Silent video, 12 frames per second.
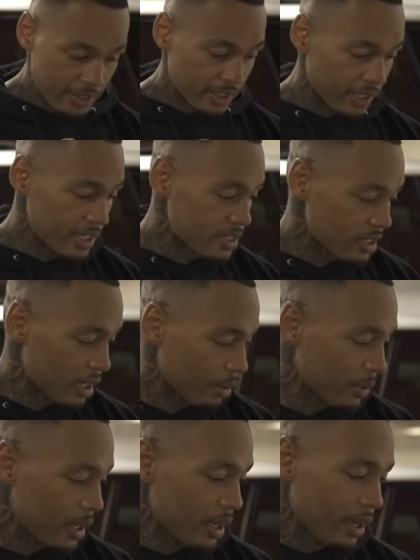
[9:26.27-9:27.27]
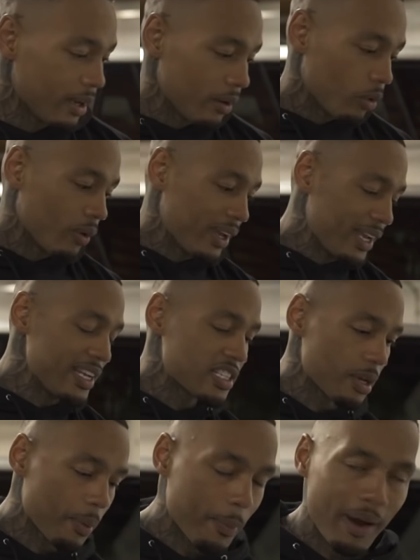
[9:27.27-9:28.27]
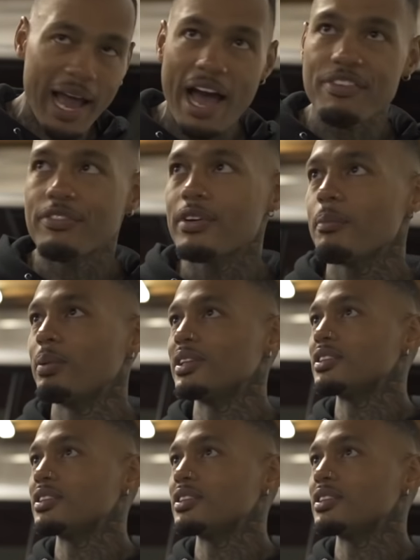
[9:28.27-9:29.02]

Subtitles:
thing heats it up. It heats up about half of it, but the